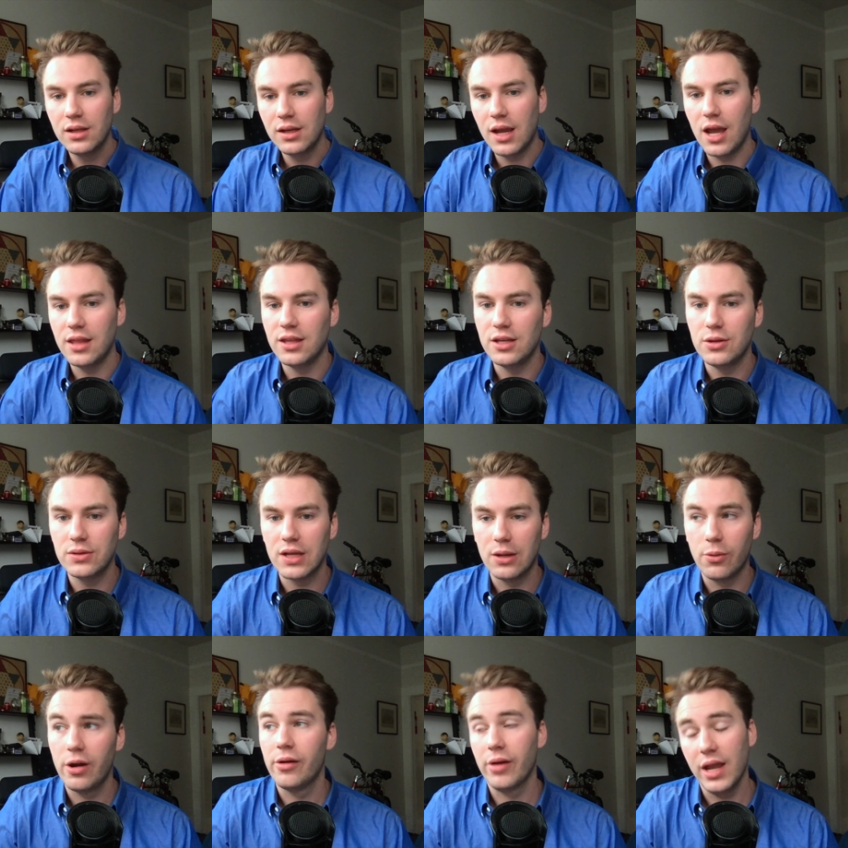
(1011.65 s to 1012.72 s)
and then you say,
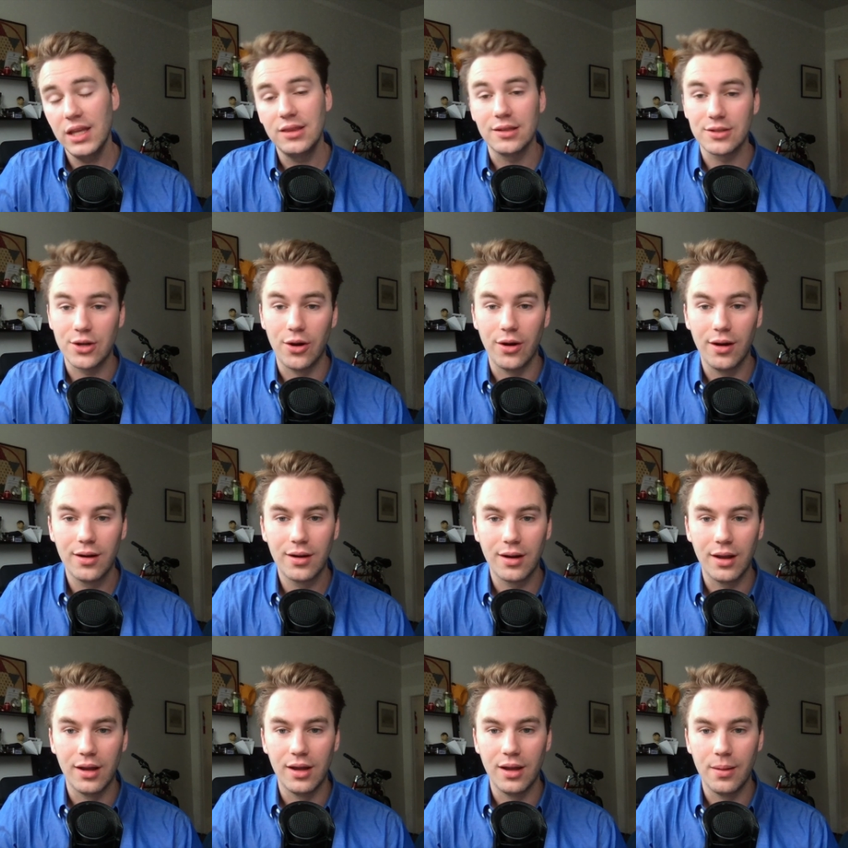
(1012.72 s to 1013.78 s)
wow, I hate this car,
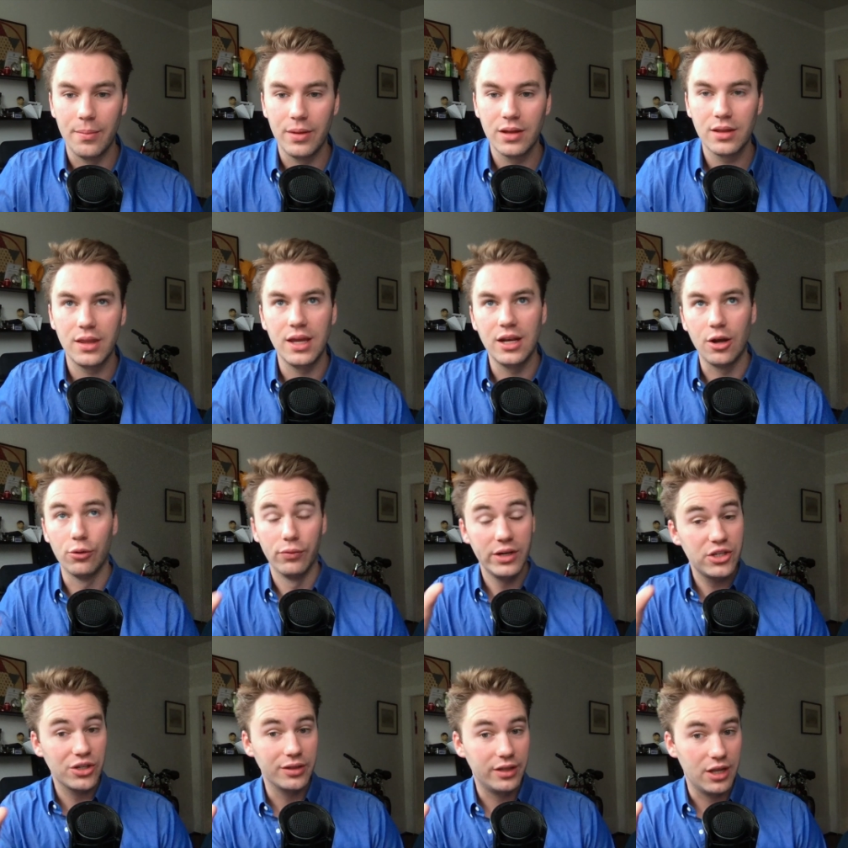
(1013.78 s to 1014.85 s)
then
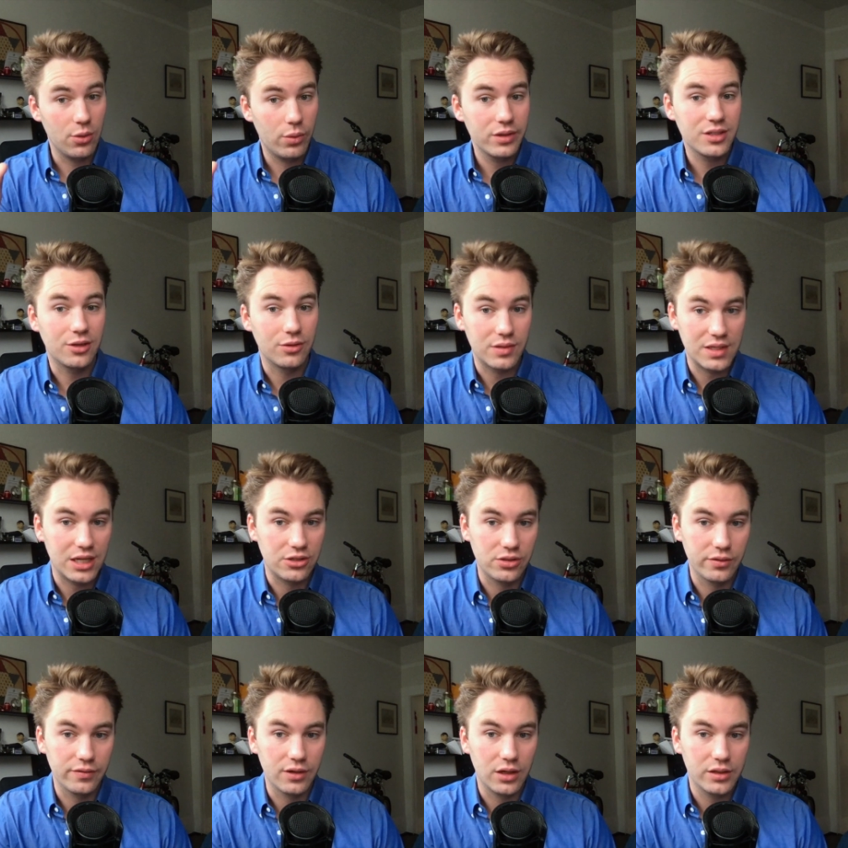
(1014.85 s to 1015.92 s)
originally it was under the statute
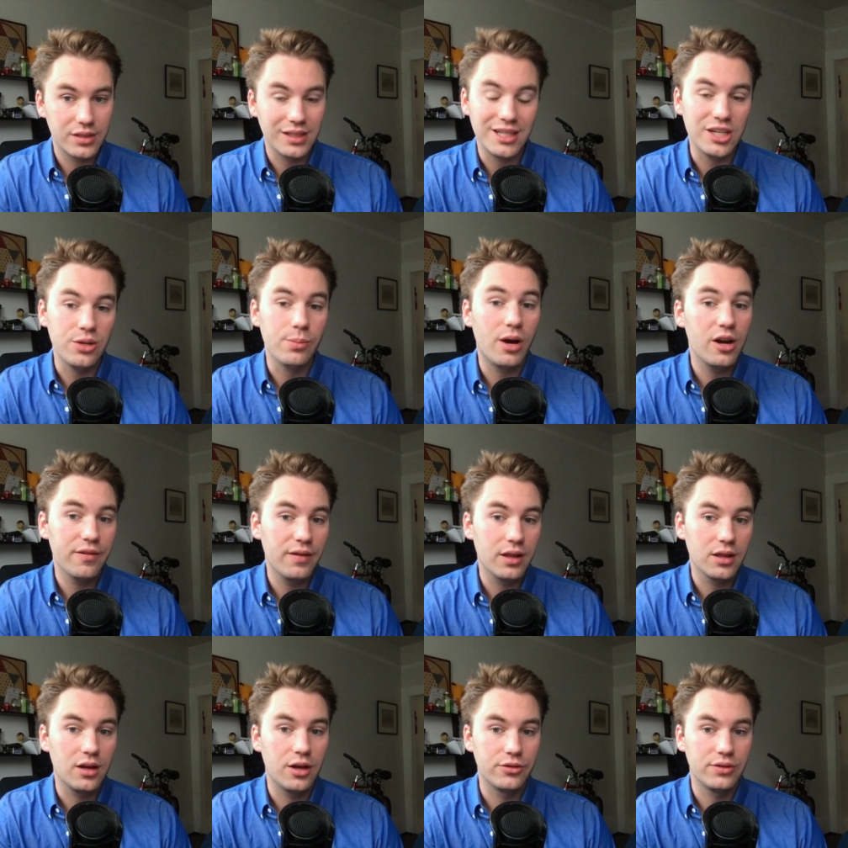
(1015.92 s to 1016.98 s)
of frauds, and then you modify the
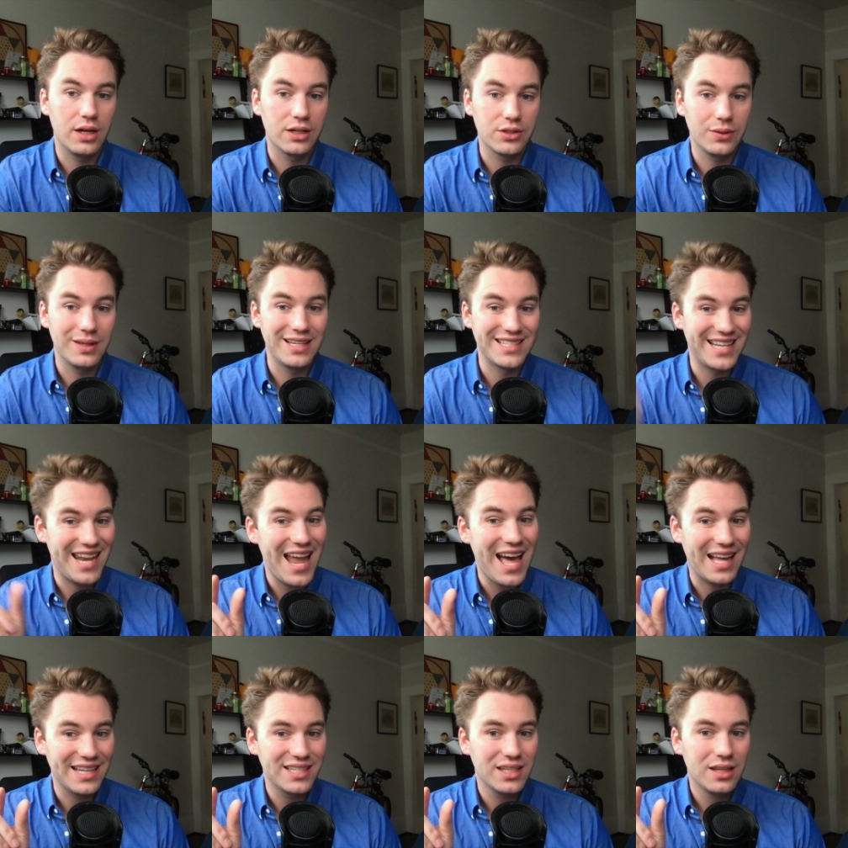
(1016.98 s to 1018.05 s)
contract so that it's
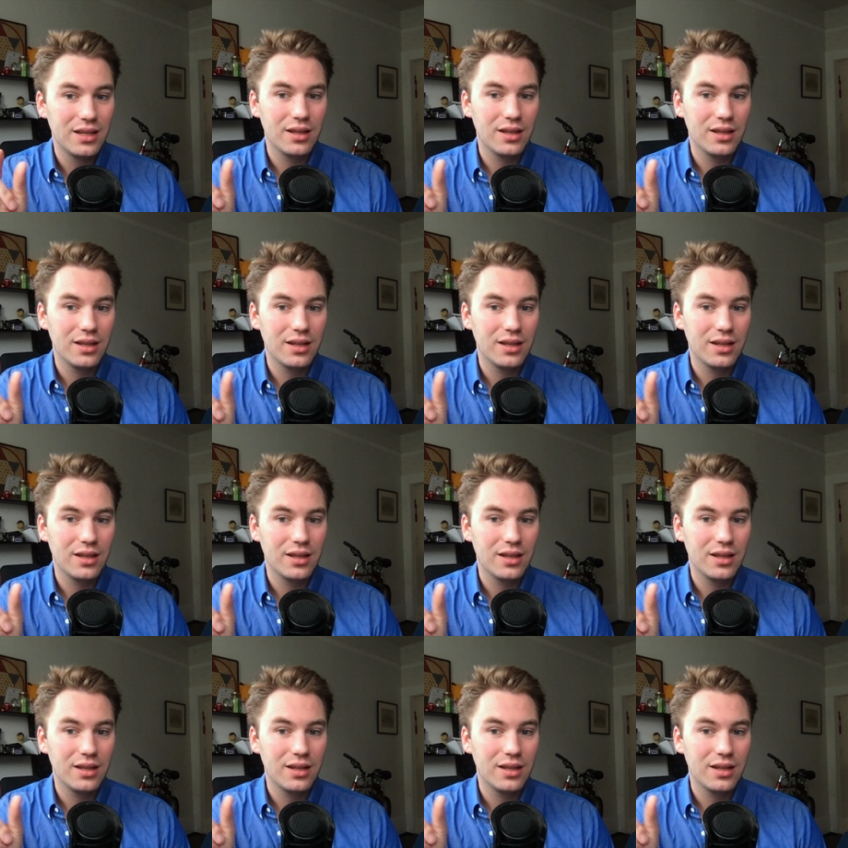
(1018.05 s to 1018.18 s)
not,